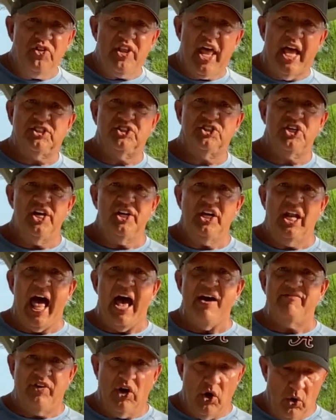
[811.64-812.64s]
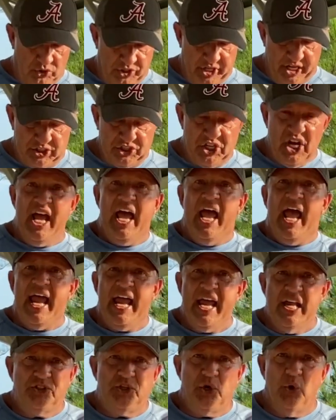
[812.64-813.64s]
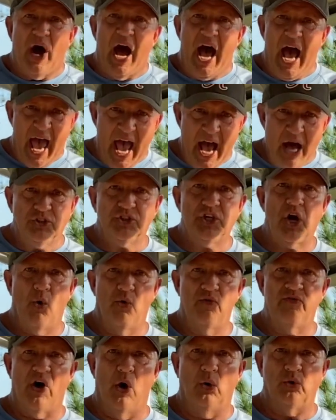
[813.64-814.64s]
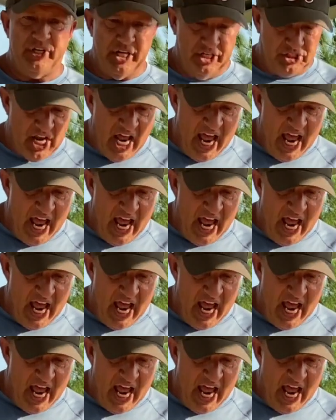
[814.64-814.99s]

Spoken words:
that sunlight voltage into a household voltage,